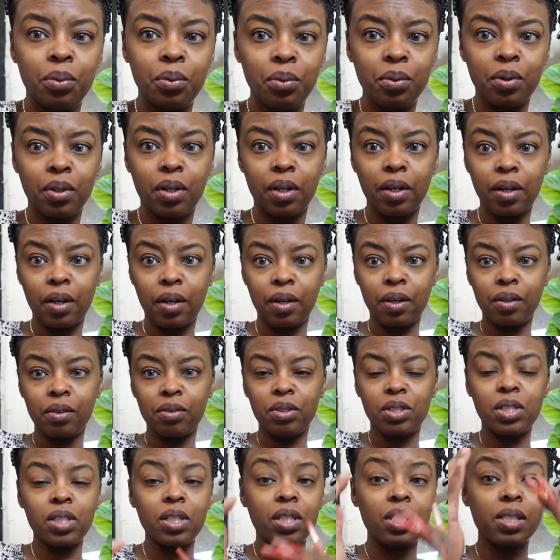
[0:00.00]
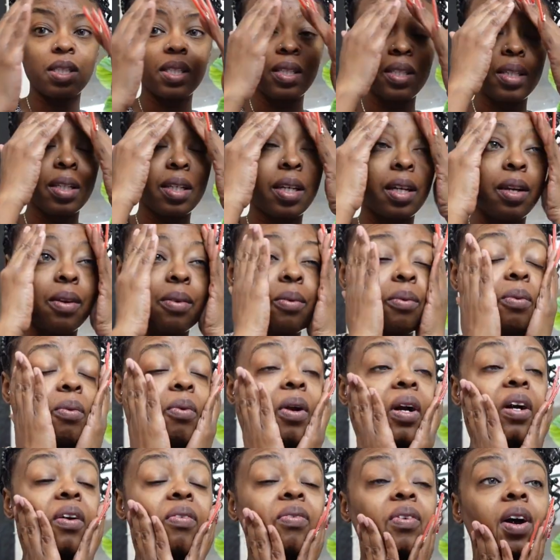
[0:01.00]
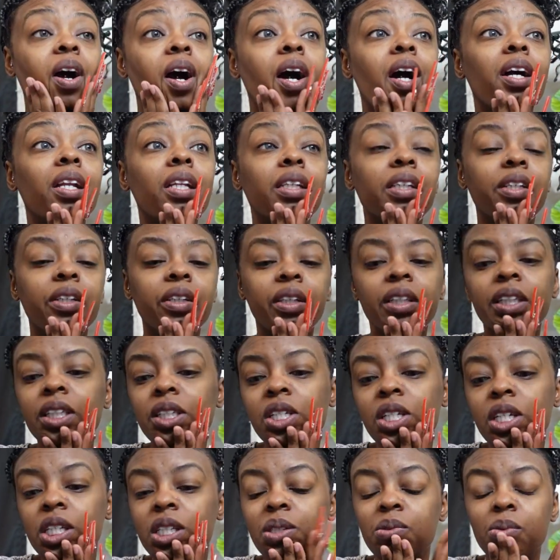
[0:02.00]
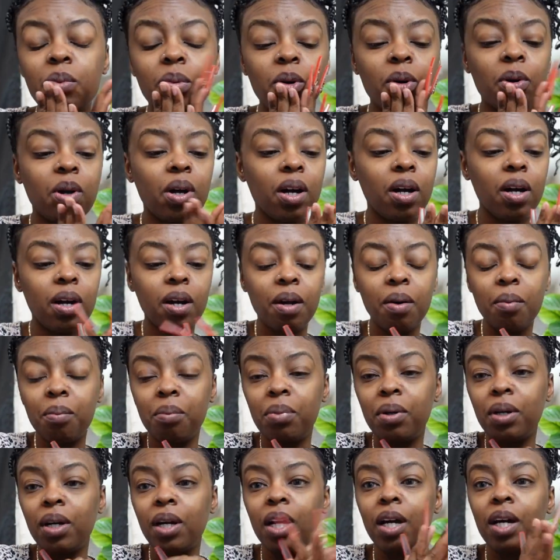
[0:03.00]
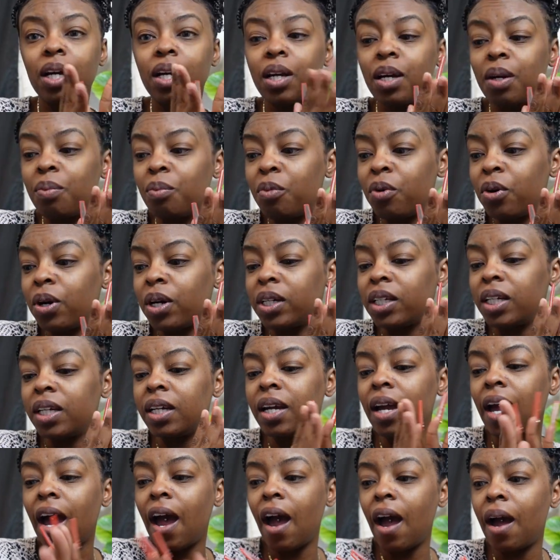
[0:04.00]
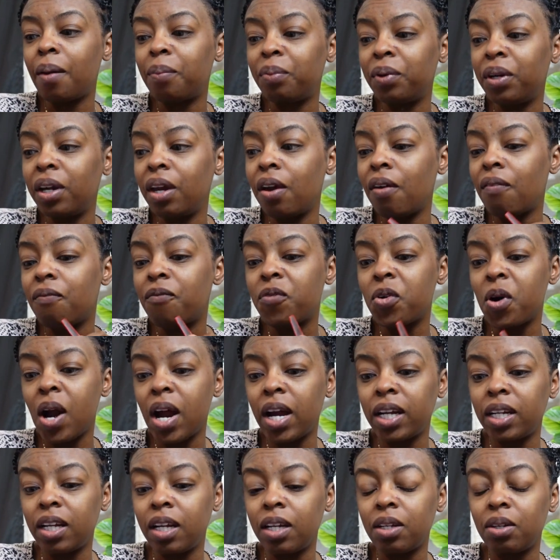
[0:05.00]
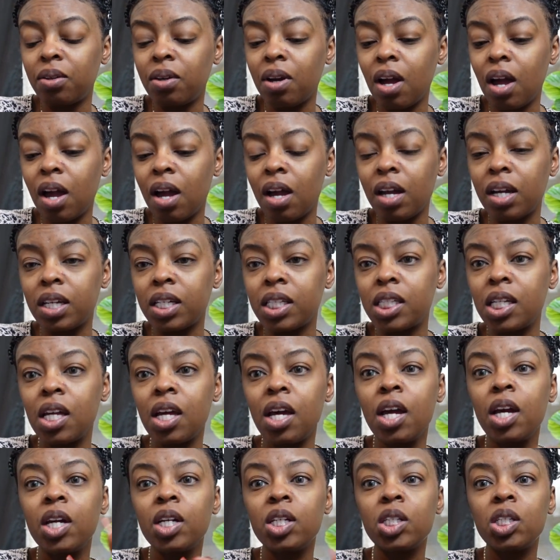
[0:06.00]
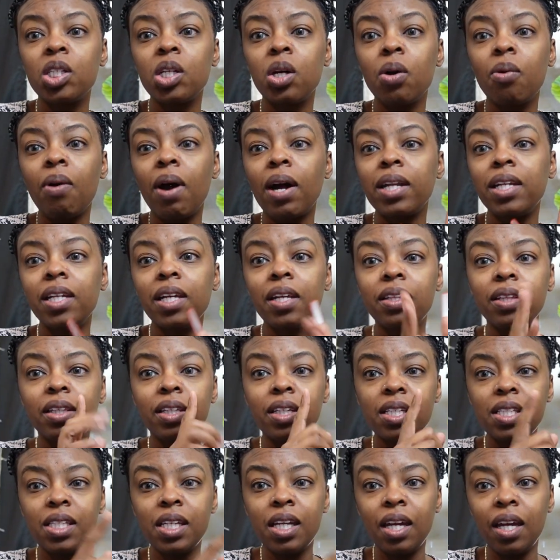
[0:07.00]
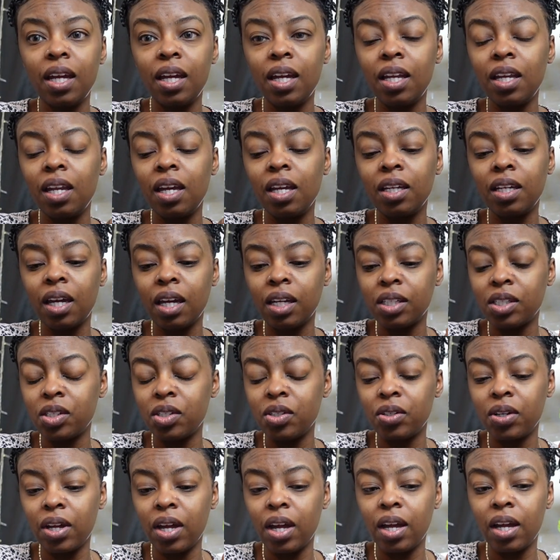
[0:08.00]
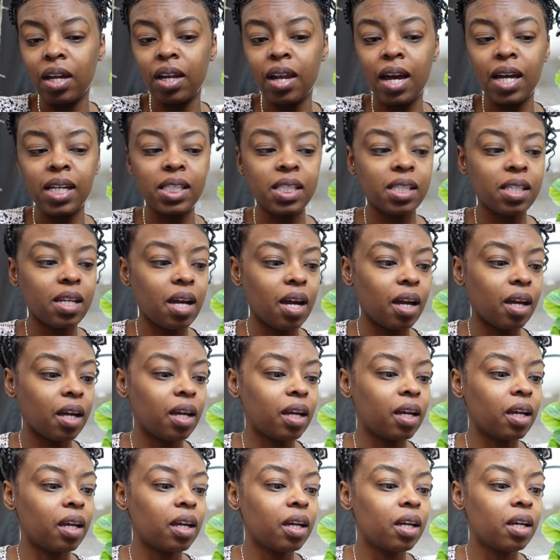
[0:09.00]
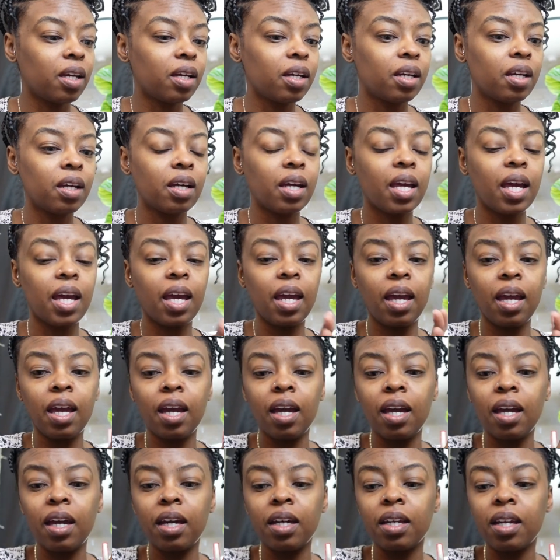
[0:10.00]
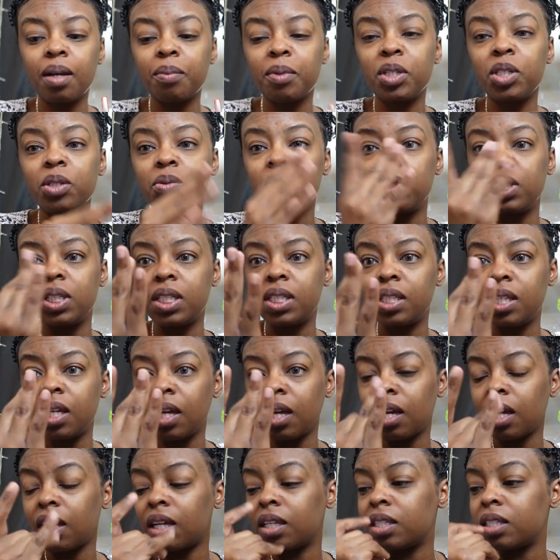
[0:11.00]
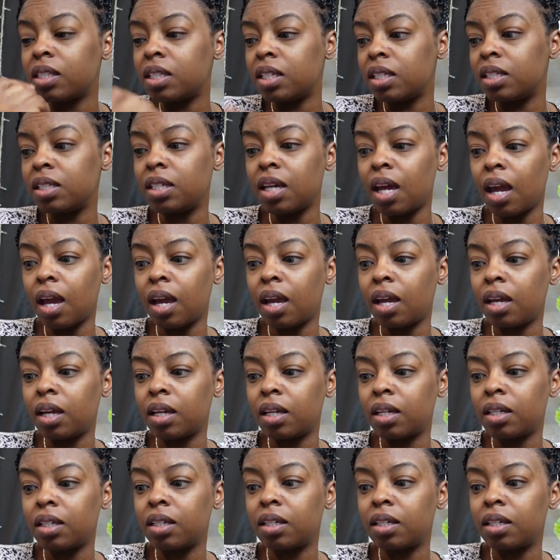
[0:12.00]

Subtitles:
Ooh, girl, she is looking rough. Y'all, I literally just woke up. But good morning. Happy Friday, you guys. So I did this hand yesterday, last night. And I'm going to do this hand today.